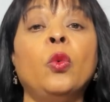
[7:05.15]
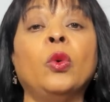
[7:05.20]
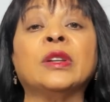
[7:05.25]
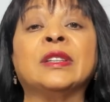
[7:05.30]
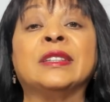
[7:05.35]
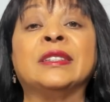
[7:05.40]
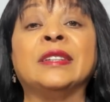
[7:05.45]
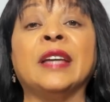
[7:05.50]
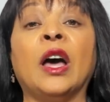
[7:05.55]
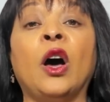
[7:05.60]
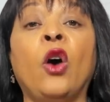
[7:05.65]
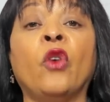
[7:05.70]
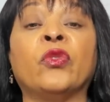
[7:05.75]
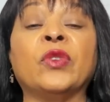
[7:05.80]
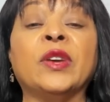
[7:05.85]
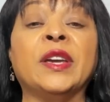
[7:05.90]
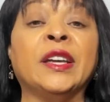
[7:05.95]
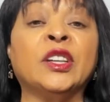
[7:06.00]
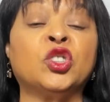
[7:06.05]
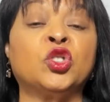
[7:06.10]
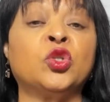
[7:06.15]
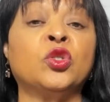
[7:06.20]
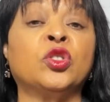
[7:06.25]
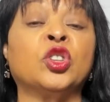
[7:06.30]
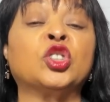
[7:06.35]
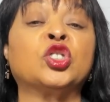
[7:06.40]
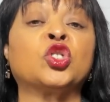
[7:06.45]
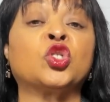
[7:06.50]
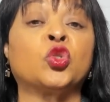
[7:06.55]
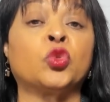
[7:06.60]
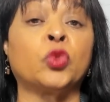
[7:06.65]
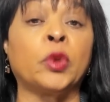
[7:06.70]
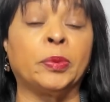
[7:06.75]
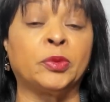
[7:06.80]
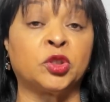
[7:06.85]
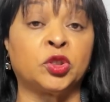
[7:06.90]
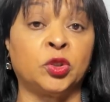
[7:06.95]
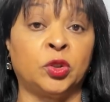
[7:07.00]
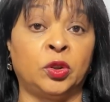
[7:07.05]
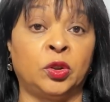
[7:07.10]
would delve into the
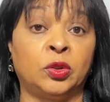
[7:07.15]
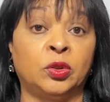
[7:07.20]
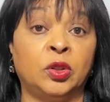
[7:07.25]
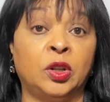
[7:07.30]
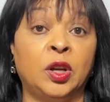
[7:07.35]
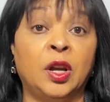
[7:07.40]
scripture